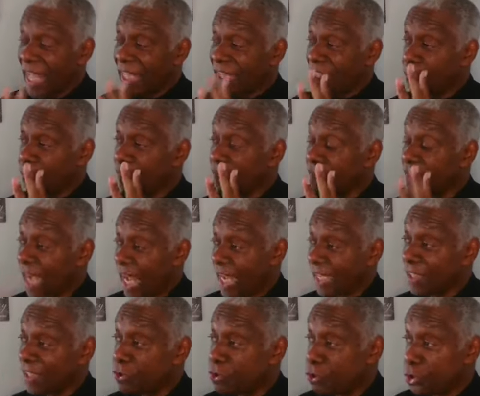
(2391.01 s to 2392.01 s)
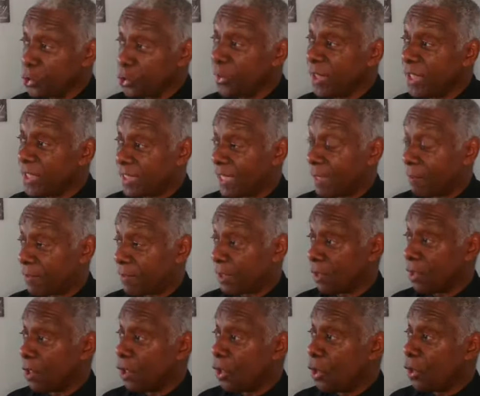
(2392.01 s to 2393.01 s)
then when God is doing
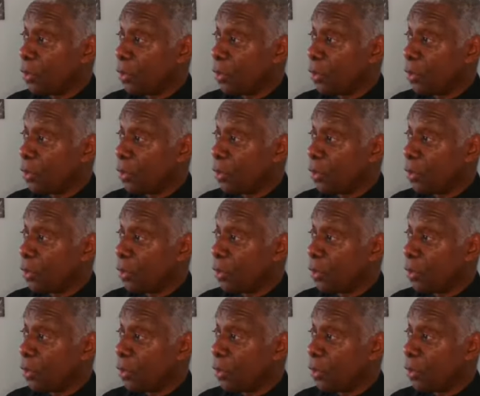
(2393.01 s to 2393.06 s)
something,